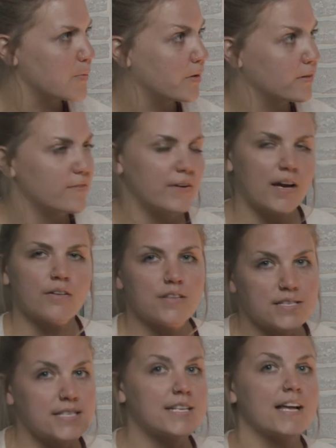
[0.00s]
about living out
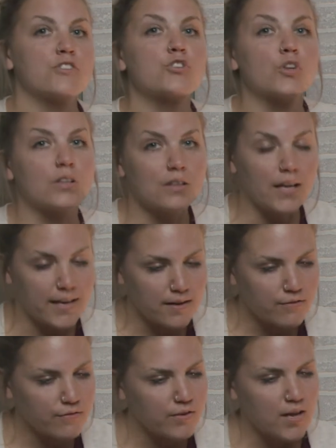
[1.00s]
this intentional
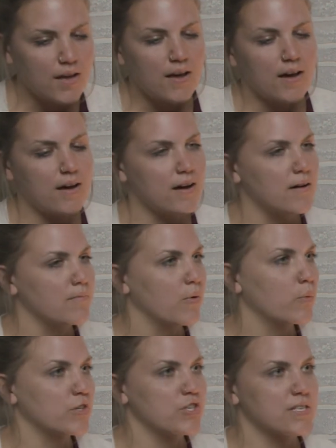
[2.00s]
life, um,
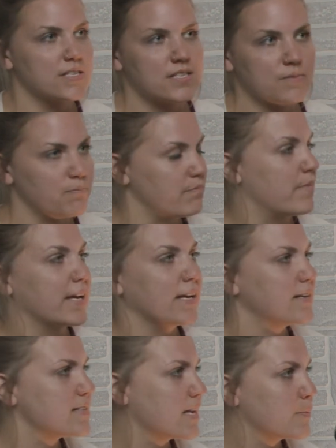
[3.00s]
which is
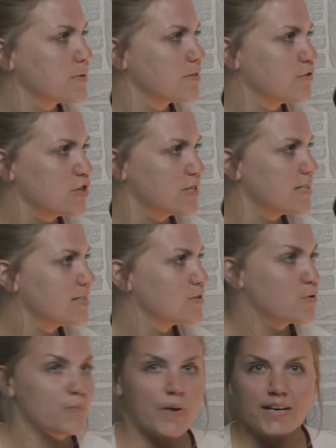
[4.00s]
making disciples of Jesus
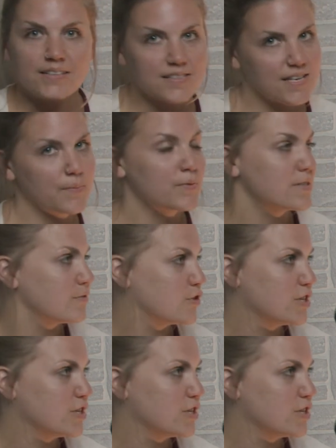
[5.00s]
who make disciples of